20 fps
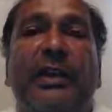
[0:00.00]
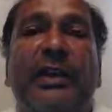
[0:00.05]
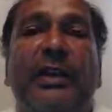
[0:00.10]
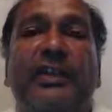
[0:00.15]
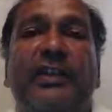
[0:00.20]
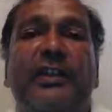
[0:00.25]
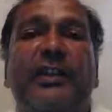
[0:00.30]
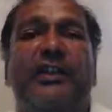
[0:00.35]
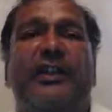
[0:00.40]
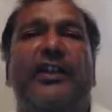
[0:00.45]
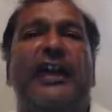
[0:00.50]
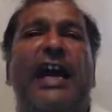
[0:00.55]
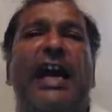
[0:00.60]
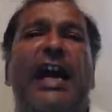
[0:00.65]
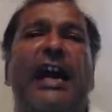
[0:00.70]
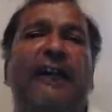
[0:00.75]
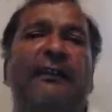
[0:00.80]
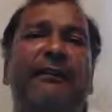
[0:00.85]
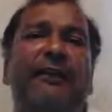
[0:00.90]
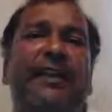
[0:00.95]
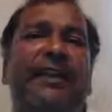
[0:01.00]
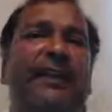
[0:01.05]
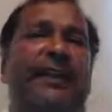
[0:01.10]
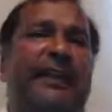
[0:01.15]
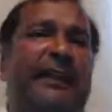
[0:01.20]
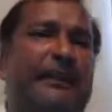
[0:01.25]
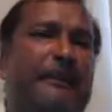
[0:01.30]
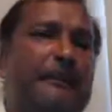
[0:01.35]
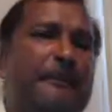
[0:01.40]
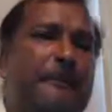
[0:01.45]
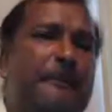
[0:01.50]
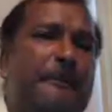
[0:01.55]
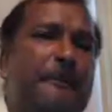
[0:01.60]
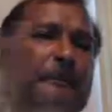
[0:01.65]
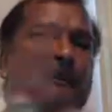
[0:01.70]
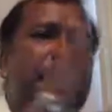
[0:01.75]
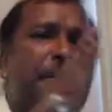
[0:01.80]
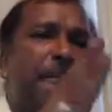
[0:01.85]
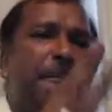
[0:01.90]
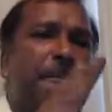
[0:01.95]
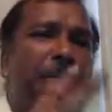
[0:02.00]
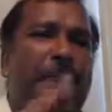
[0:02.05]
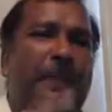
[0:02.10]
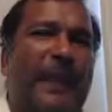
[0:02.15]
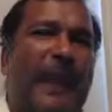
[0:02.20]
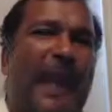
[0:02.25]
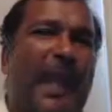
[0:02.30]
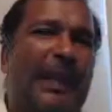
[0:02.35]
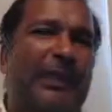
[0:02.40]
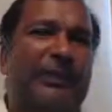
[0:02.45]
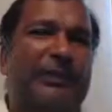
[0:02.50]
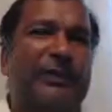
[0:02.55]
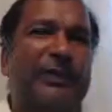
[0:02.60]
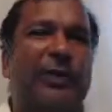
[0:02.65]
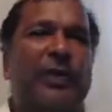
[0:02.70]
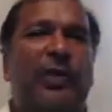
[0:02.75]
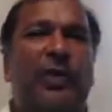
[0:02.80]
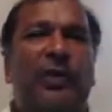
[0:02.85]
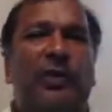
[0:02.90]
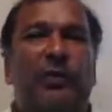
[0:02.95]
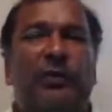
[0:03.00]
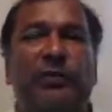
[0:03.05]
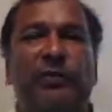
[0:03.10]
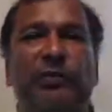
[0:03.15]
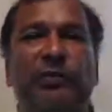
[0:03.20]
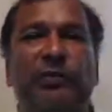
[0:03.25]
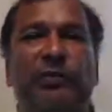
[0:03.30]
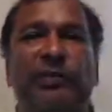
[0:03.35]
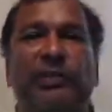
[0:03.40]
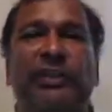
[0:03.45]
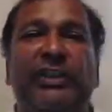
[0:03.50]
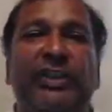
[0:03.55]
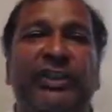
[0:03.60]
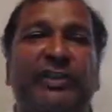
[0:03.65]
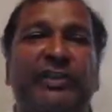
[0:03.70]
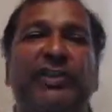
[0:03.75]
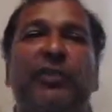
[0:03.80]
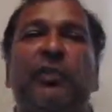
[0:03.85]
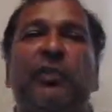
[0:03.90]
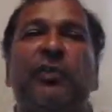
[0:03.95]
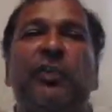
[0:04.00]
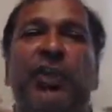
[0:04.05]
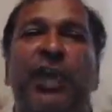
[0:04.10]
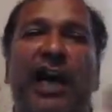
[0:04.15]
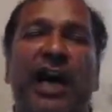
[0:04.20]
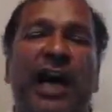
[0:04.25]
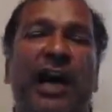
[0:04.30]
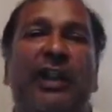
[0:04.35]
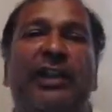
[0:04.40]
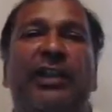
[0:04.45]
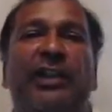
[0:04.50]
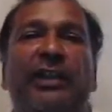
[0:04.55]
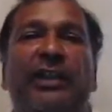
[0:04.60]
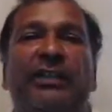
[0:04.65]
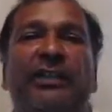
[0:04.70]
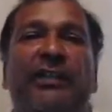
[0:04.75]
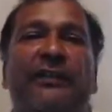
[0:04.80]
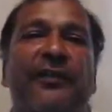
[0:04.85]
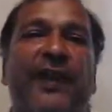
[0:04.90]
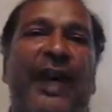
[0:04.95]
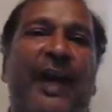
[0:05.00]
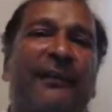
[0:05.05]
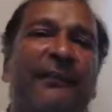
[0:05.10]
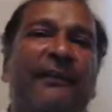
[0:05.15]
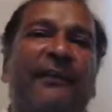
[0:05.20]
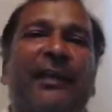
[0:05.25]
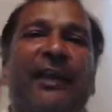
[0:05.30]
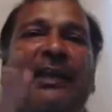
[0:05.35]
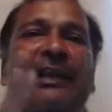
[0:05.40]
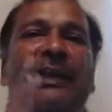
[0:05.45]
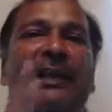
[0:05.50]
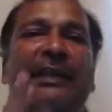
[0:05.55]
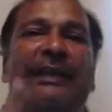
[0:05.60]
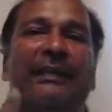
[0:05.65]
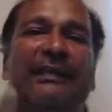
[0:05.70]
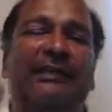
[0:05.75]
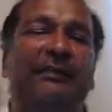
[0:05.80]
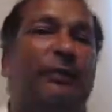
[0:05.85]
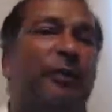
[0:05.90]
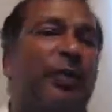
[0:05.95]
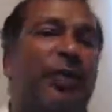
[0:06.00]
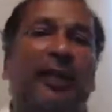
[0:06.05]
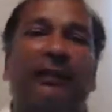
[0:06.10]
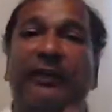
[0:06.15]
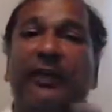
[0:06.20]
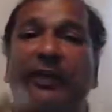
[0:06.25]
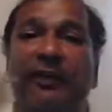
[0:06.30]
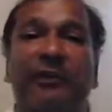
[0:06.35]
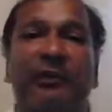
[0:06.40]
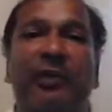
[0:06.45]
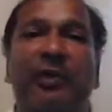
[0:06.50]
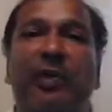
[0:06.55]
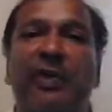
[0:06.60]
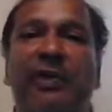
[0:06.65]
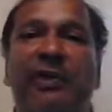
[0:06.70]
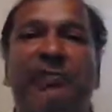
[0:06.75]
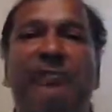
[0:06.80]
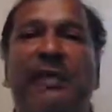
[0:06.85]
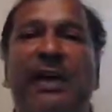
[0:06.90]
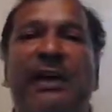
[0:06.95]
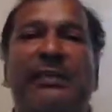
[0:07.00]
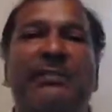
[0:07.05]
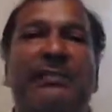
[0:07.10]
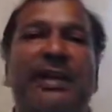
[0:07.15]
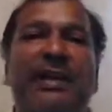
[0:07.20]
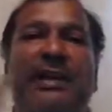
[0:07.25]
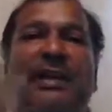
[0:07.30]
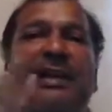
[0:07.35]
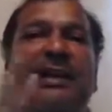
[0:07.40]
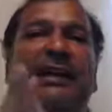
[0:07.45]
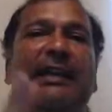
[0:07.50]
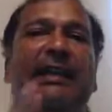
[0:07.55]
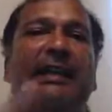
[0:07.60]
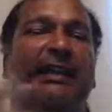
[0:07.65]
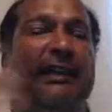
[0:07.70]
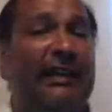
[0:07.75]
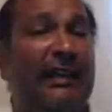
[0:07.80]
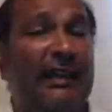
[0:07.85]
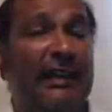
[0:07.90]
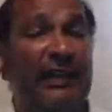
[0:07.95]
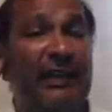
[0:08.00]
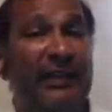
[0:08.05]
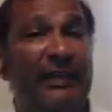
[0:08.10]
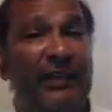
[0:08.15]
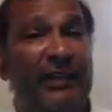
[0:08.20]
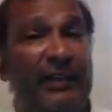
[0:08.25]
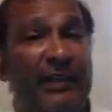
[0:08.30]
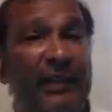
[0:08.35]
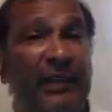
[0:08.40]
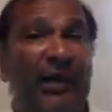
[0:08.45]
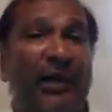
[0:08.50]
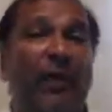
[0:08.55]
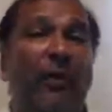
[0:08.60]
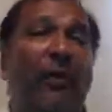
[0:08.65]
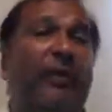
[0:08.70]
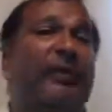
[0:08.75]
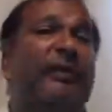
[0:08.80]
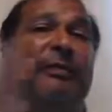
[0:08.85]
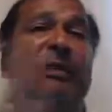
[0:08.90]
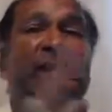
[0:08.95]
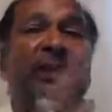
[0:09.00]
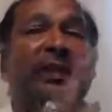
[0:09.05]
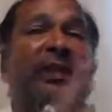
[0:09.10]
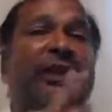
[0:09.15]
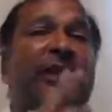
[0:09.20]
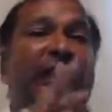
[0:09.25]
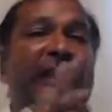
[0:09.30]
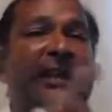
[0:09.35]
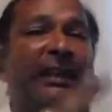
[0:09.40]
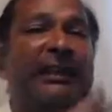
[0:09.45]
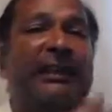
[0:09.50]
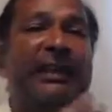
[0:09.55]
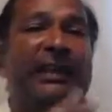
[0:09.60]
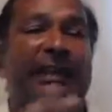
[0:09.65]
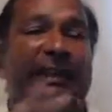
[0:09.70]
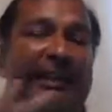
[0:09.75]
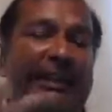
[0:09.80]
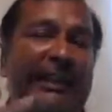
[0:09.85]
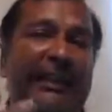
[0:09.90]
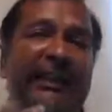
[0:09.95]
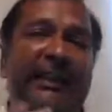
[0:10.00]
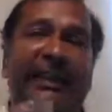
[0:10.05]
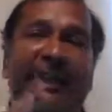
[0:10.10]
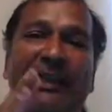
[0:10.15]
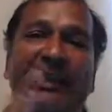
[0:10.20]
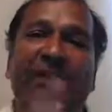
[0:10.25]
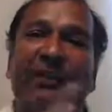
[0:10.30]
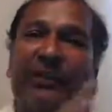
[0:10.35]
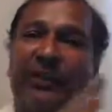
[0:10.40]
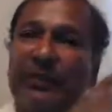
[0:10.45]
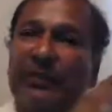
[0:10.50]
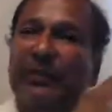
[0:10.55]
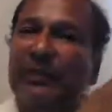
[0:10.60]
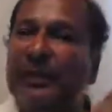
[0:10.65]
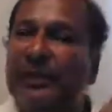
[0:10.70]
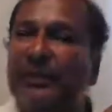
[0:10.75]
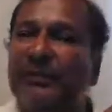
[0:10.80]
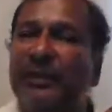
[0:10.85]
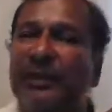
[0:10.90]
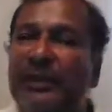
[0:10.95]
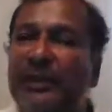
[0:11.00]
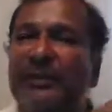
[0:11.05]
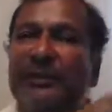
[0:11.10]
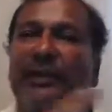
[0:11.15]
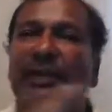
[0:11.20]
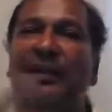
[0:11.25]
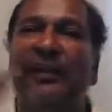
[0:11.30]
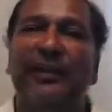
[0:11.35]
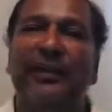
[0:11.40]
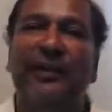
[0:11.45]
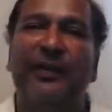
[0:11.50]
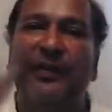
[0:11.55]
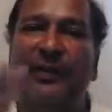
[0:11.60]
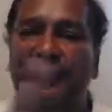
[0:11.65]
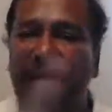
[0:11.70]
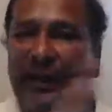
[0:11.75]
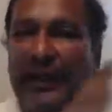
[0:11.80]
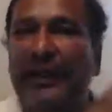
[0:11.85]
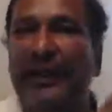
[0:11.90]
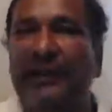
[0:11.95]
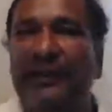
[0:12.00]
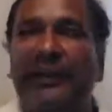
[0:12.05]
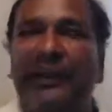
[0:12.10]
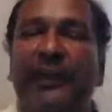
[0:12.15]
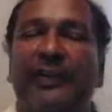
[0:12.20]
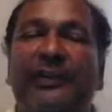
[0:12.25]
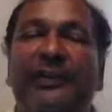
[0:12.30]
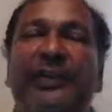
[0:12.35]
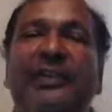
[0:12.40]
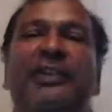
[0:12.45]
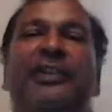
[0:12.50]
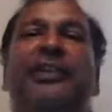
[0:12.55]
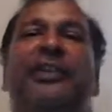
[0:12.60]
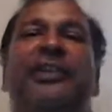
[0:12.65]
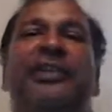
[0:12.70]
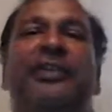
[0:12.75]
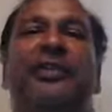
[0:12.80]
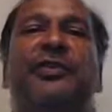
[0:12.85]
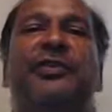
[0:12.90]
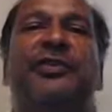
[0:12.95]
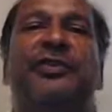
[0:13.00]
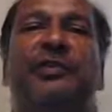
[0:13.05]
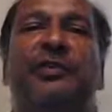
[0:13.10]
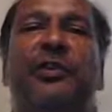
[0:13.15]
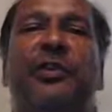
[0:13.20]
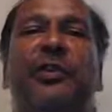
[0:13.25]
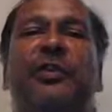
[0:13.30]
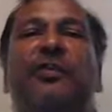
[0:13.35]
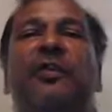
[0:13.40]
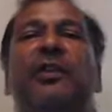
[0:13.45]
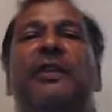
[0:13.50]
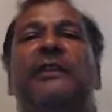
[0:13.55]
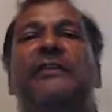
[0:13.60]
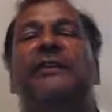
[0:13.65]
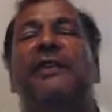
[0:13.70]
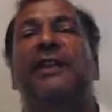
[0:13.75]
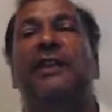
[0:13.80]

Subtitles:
So you have the actual traditional knowledge of athletics, of whatever sport you may be in, and you're going to always be learning technique or some of these other areas that your coaches work with,